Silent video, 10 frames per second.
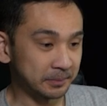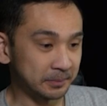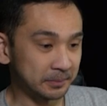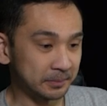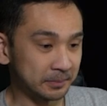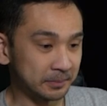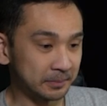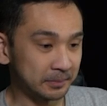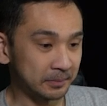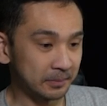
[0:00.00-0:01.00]

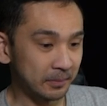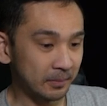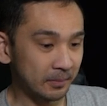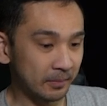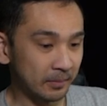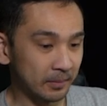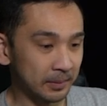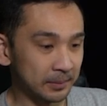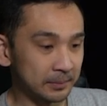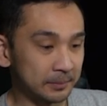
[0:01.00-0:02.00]

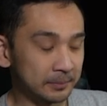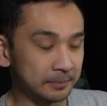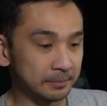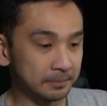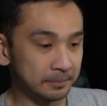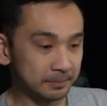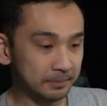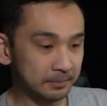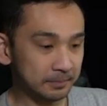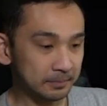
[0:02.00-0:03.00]

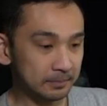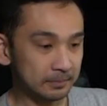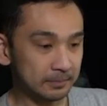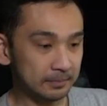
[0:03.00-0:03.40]
This person isn't speaking.